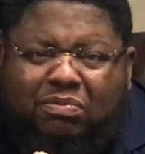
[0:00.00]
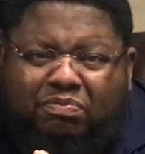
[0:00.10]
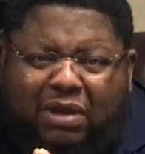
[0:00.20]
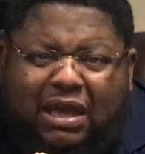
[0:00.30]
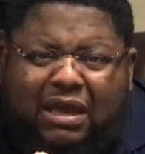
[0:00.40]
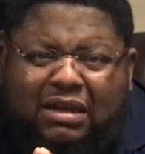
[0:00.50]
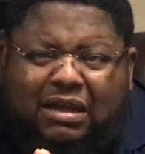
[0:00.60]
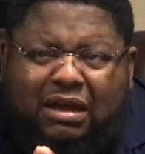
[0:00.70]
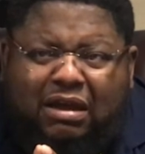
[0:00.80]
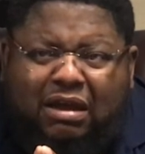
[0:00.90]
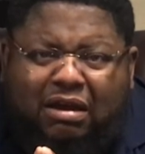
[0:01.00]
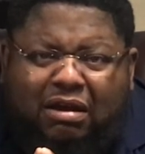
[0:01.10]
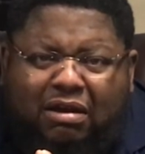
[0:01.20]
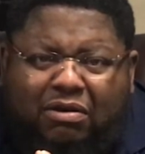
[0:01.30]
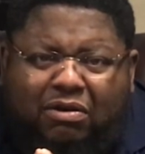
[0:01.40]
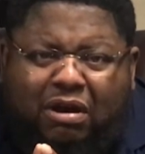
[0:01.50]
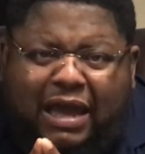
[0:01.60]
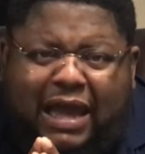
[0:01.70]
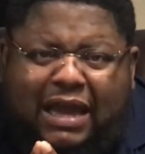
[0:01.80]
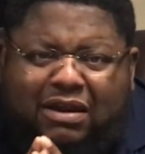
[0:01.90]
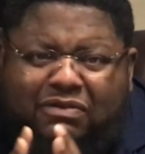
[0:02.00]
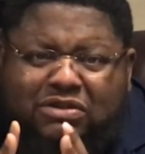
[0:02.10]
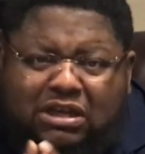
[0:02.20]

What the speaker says: be in an act of